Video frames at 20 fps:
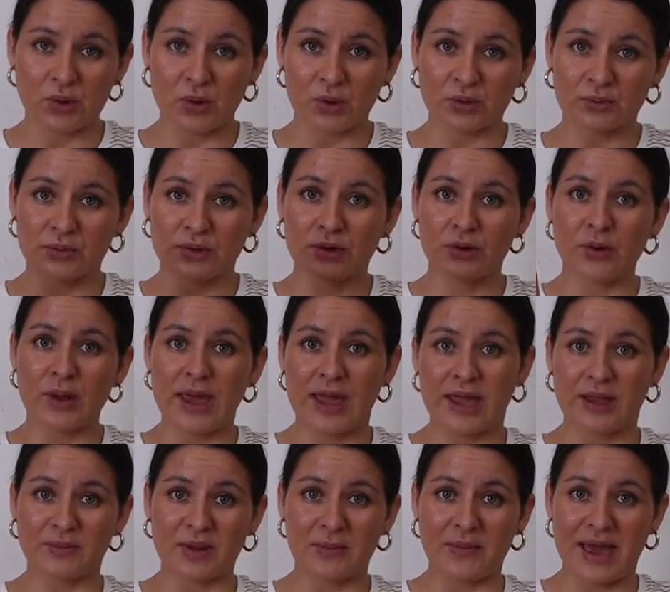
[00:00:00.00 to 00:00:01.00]
Cold Brew
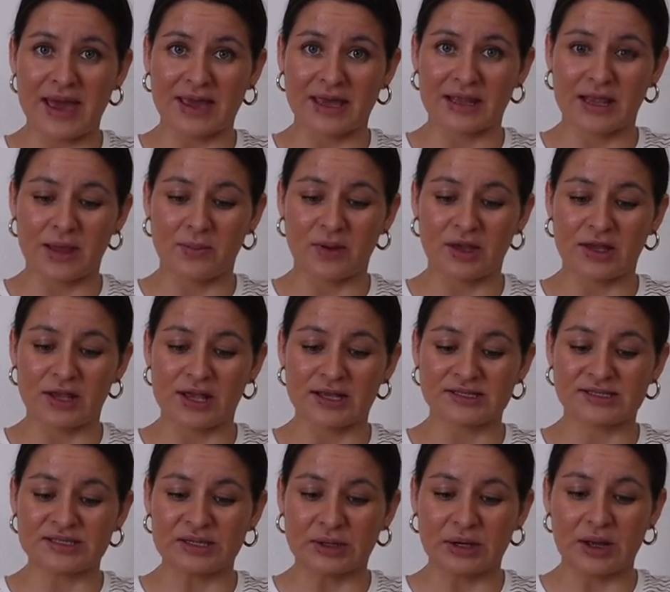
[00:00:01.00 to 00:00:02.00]
and my macadamia nut
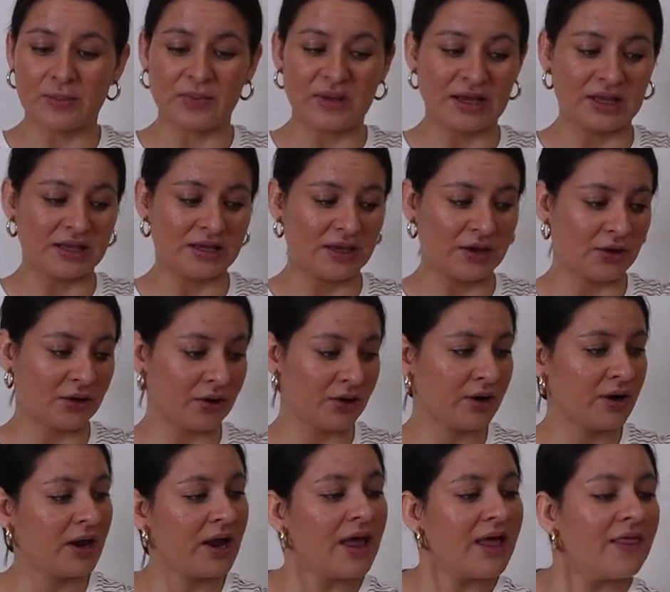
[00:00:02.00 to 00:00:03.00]
syrup in here.
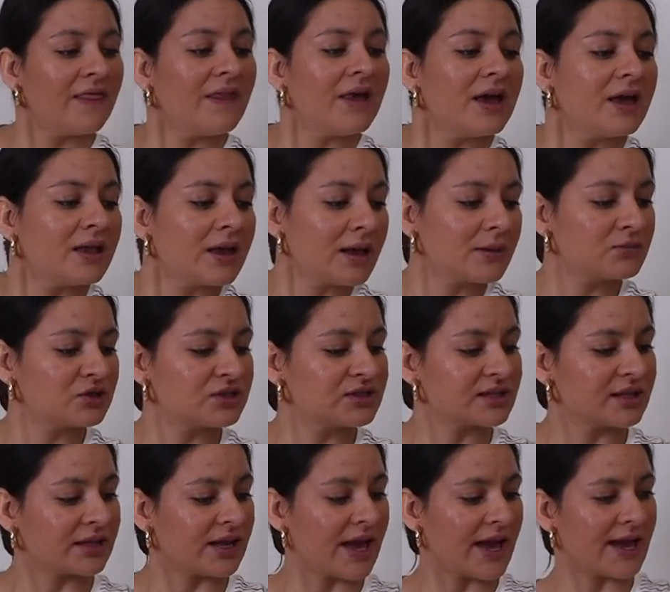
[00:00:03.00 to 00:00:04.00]
And then I'm just
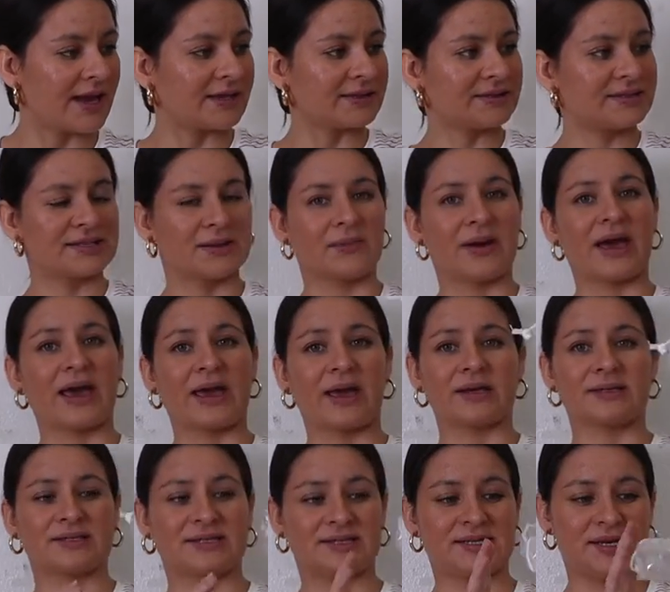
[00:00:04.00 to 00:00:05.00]
gonna add some
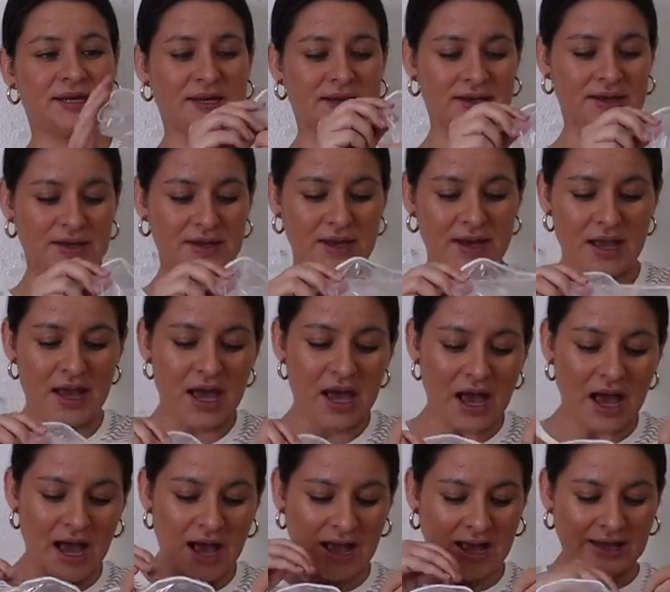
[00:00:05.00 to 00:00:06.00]
ice.
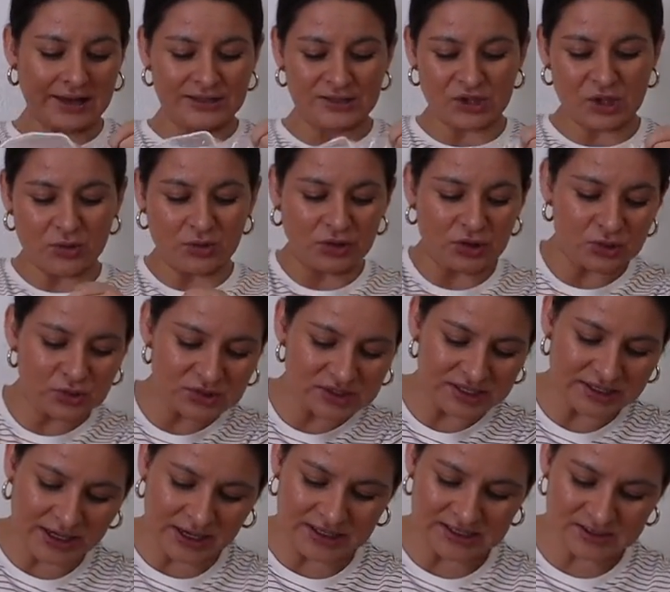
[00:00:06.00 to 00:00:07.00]
I don't use an
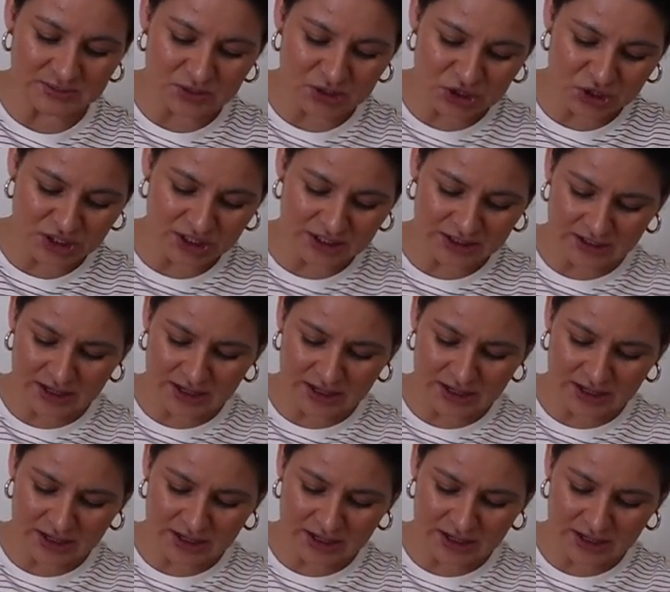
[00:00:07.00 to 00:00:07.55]
ice machine.